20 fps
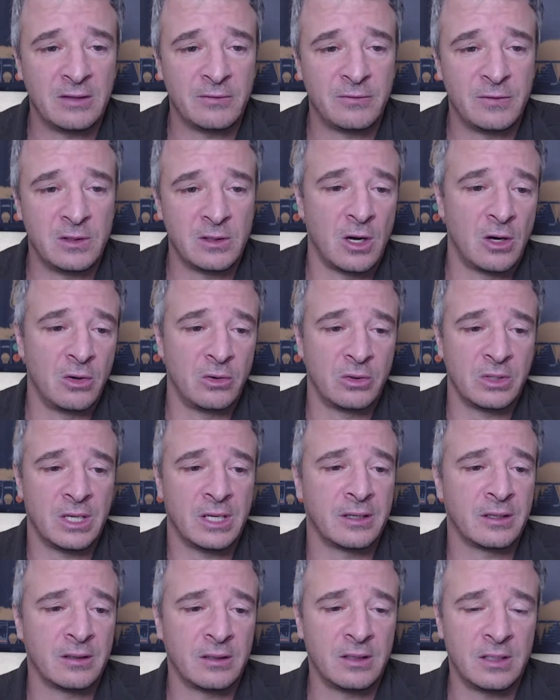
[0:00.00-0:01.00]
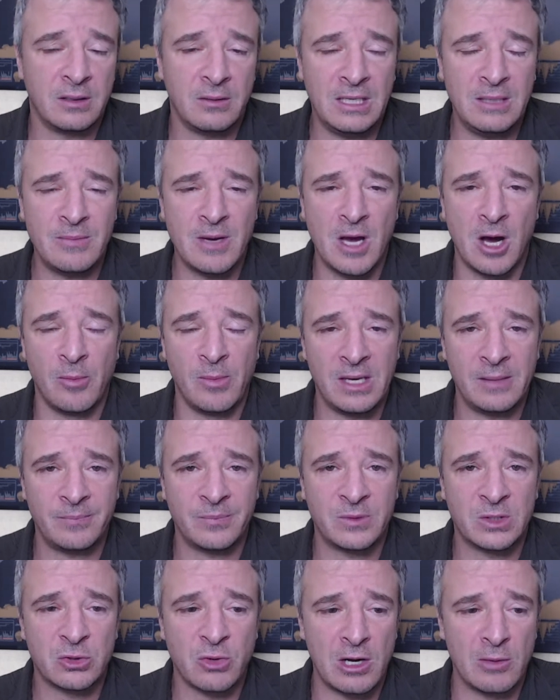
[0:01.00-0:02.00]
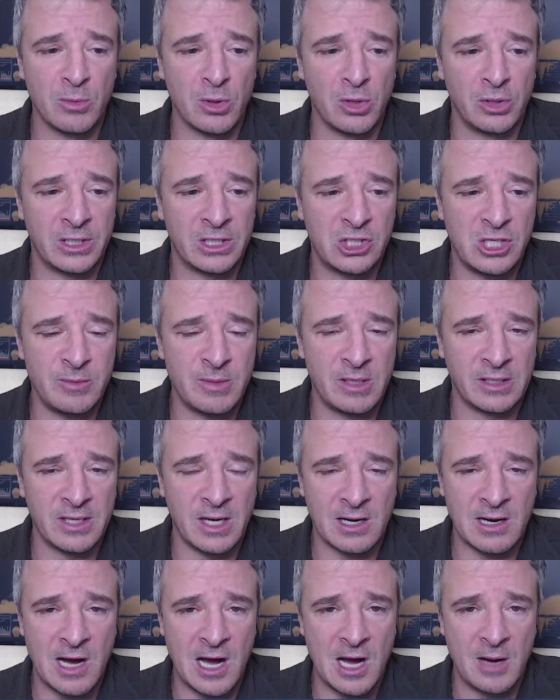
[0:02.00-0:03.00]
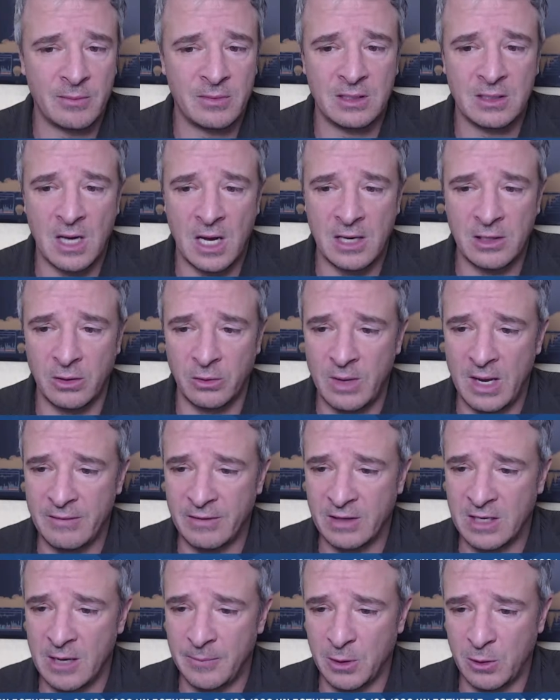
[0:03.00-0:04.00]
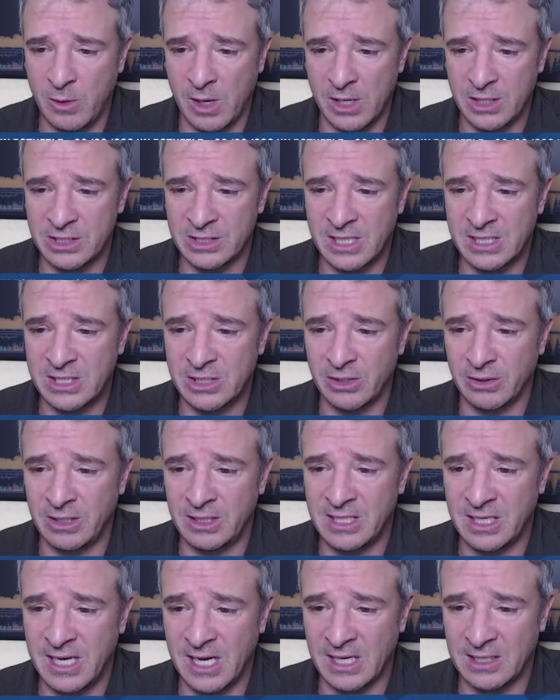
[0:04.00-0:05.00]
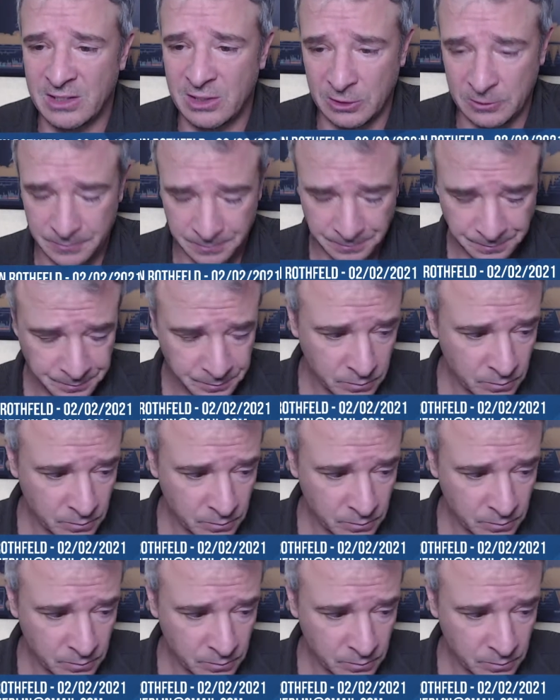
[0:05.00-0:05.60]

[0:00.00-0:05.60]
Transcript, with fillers: If you go and email me, tradermerlin at gmail dot com, I know we have a couple questions I still need to get to.